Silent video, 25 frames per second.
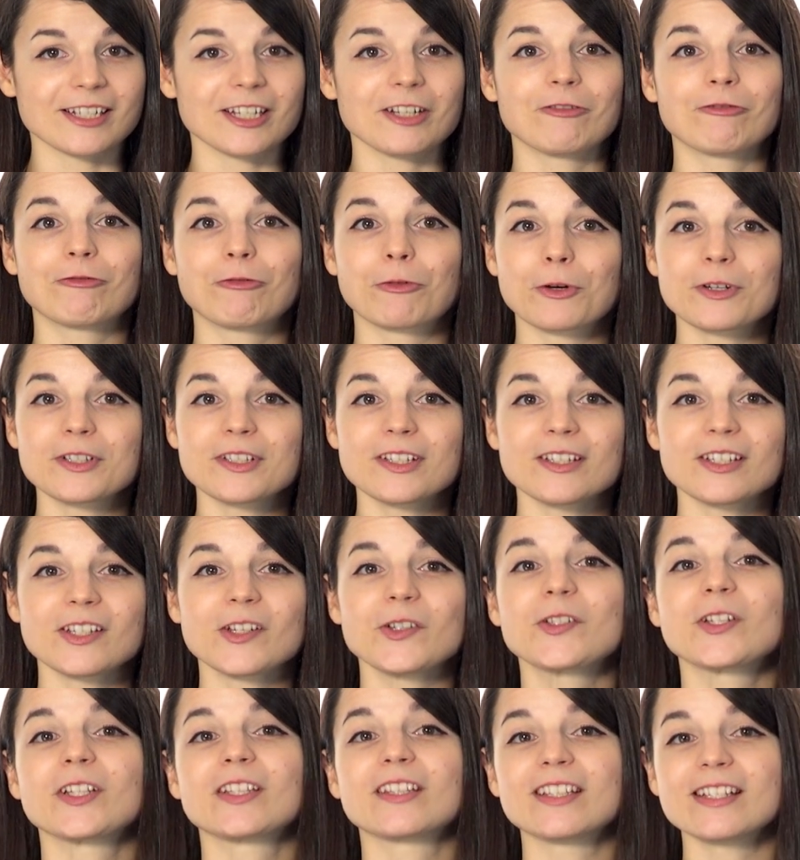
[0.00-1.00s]
it forces you
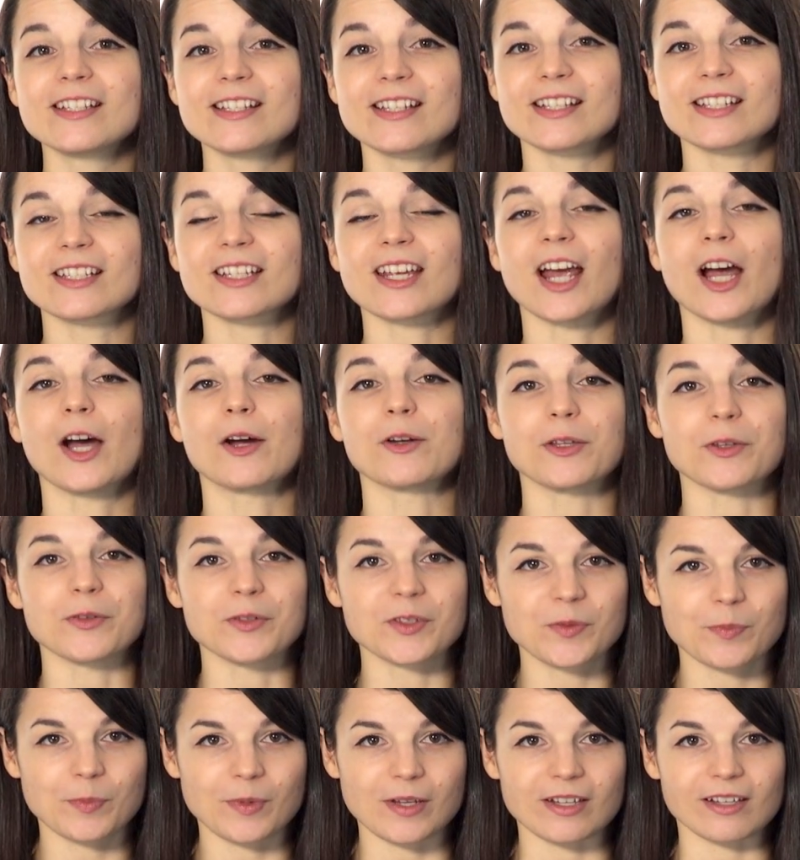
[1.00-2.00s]
to listen to how you
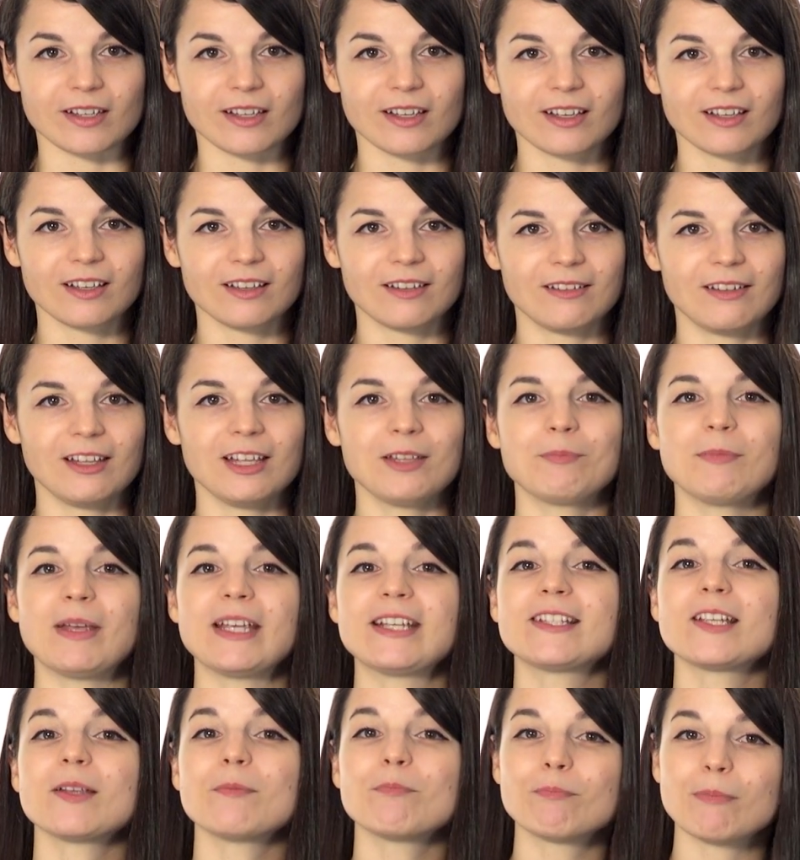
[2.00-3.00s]
speak. It
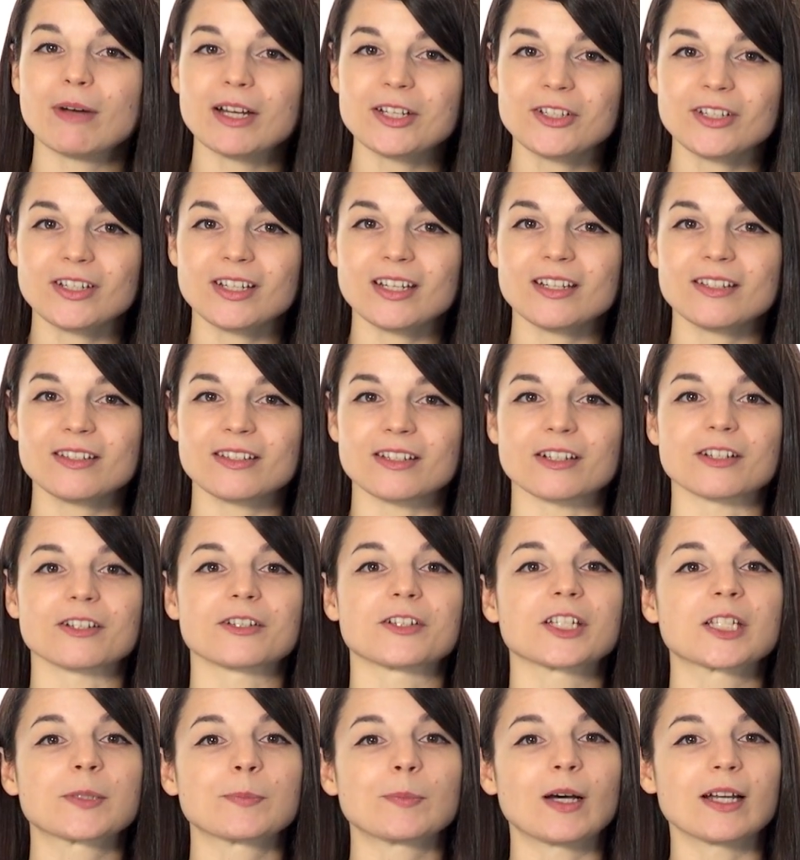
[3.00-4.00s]
makes it much easier
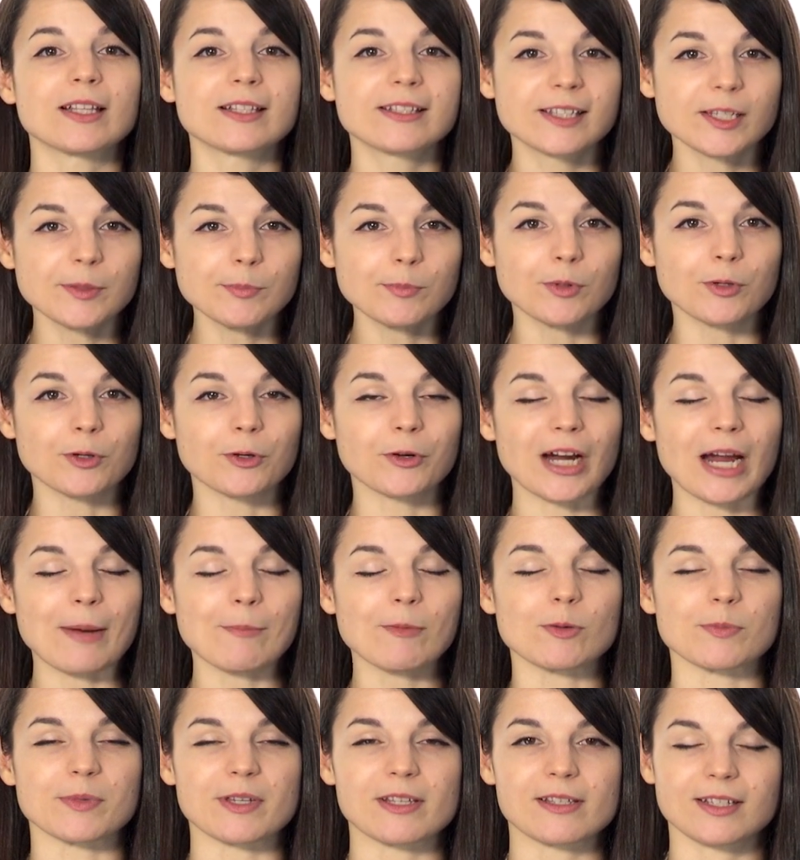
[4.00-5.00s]
to spot simple
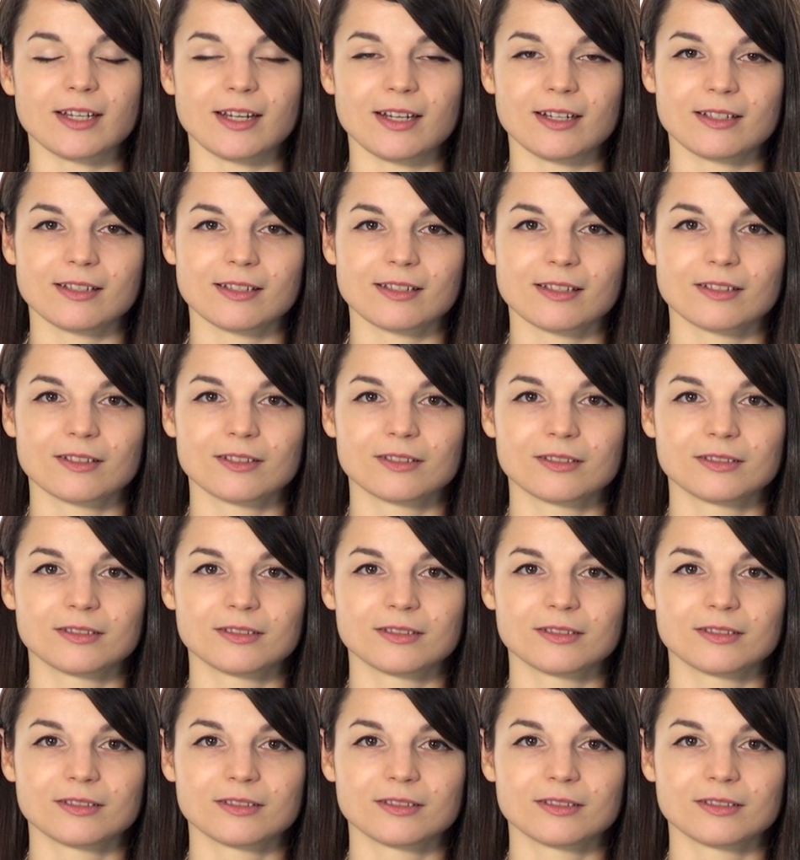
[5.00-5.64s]
grammar mistakes.